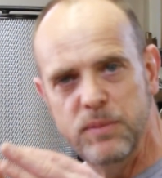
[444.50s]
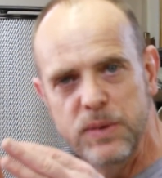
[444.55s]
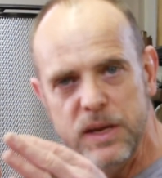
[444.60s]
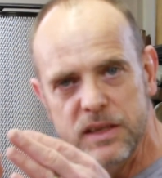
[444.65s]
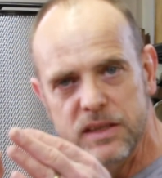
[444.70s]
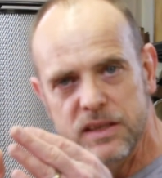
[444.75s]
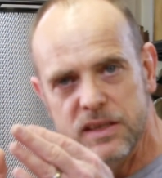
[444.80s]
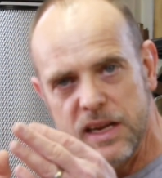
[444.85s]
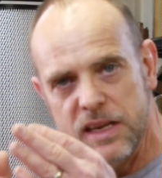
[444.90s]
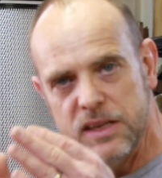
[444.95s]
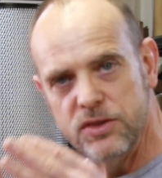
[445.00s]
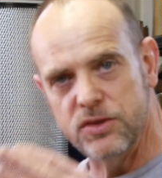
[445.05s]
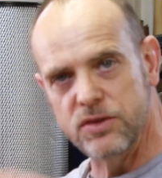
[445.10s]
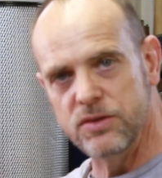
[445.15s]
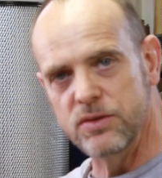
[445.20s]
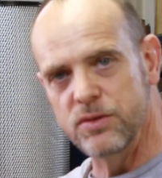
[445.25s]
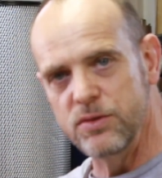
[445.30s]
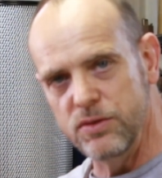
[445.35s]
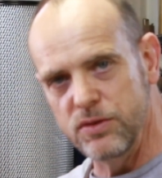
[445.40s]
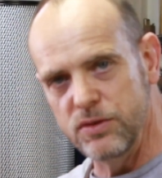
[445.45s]
be
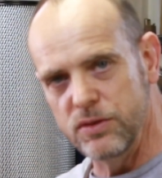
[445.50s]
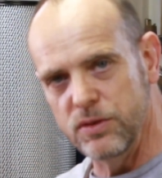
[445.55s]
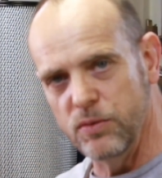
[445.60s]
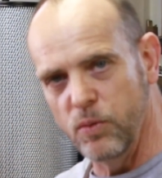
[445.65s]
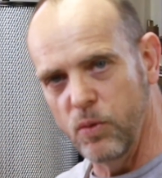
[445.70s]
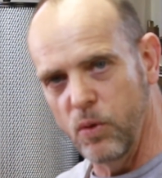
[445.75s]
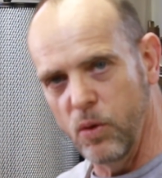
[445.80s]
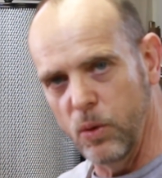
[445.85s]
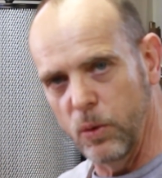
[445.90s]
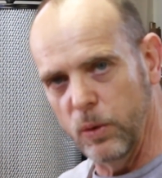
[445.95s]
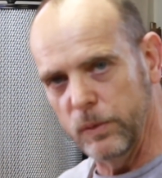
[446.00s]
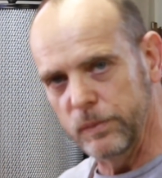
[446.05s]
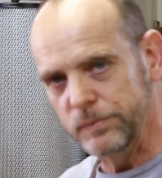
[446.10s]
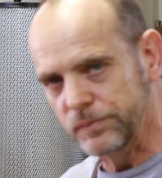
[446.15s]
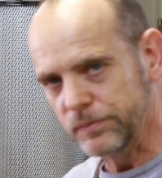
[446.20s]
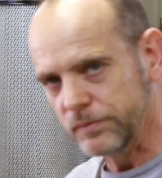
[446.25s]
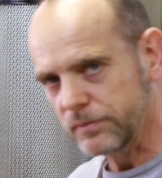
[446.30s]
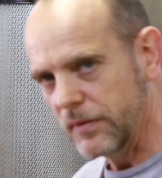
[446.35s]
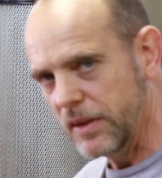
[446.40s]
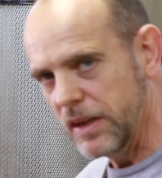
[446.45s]
attached to the wall.
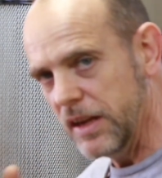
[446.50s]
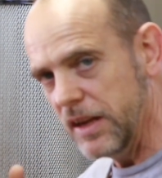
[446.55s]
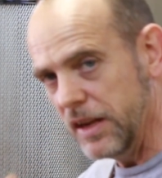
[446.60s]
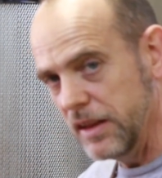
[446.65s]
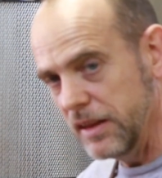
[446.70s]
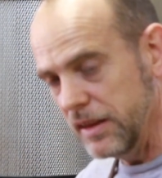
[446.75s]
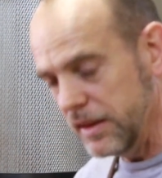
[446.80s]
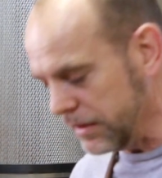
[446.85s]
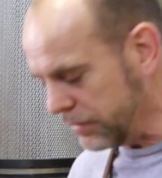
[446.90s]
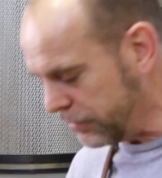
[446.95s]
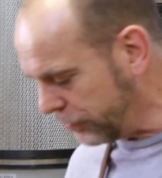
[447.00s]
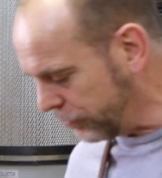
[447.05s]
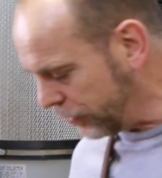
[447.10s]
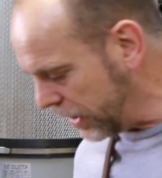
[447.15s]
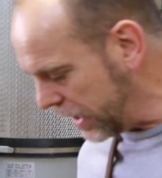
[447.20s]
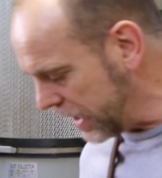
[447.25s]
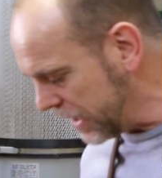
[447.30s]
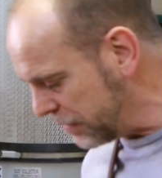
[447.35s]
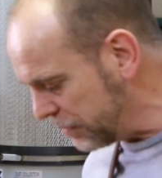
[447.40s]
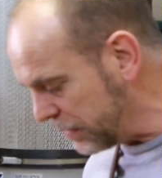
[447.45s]
In the
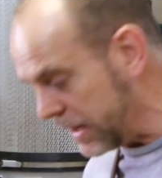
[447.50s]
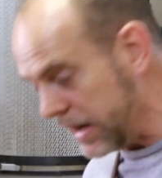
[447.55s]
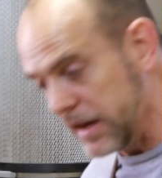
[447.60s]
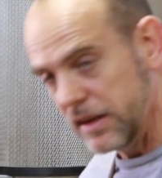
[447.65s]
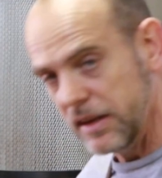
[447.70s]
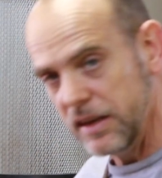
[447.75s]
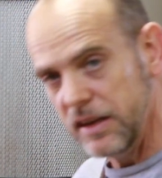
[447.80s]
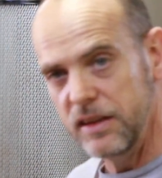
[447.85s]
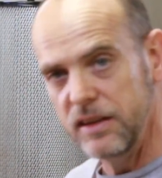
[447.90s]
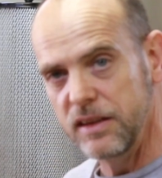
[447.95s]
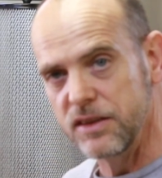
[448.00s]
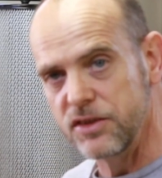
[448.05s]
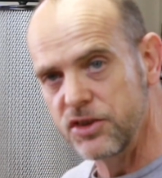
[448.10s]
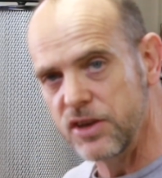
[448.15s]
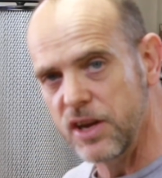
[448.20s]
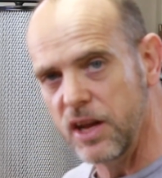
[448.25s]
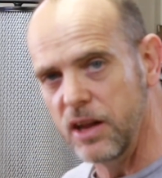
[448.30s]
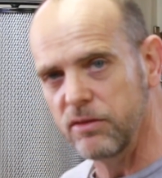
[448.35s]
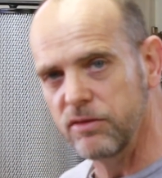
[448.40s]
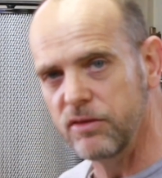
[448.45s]
frame and in the
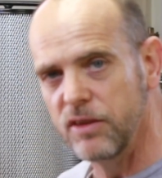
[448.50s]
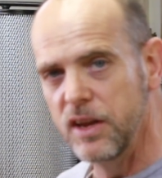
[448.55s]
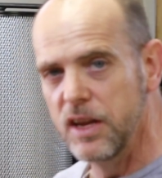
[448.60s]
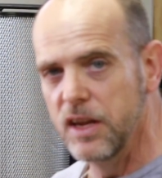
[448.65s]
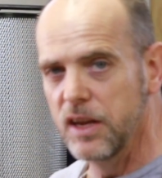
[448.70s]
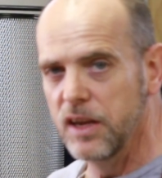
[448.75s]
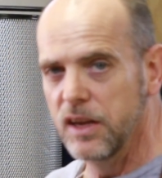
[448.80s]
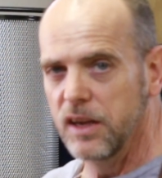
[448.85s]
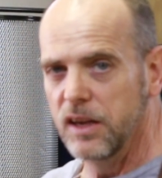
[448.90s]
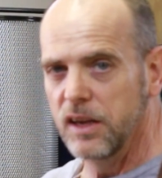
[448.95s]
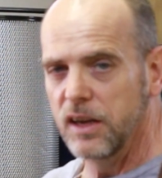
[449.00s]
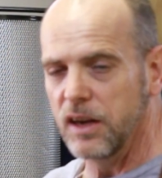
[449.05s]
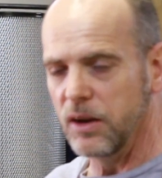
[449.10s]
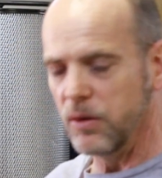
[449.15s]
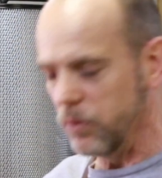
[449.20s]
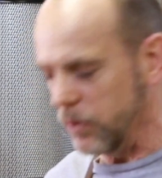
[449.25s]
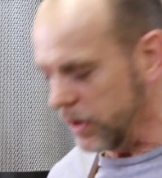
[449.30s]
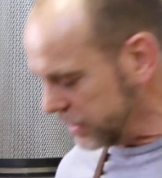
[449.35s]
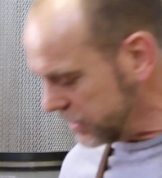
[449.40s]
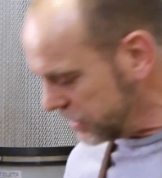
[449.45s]
shelf, I
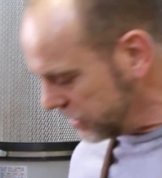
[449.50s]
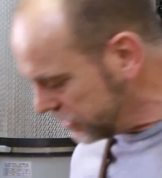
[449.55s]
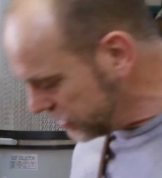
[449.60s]
wanted